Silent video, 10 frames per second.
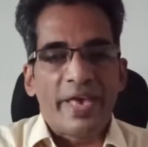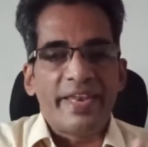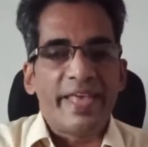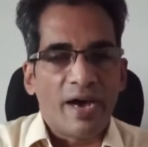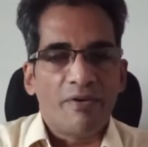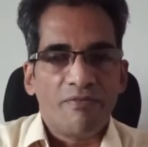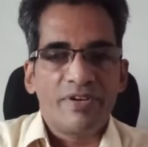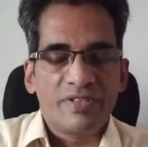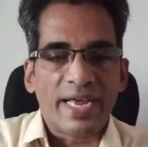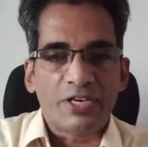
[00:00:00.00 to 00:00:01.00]
area
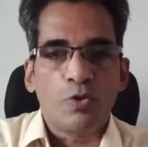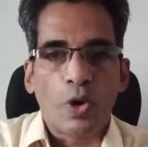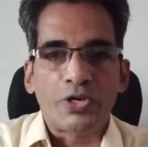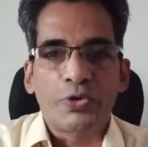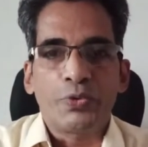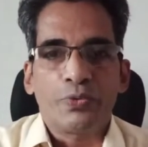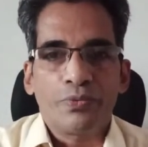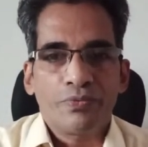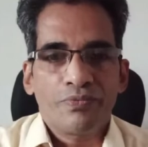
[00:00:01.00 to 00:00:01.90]
that you want to do.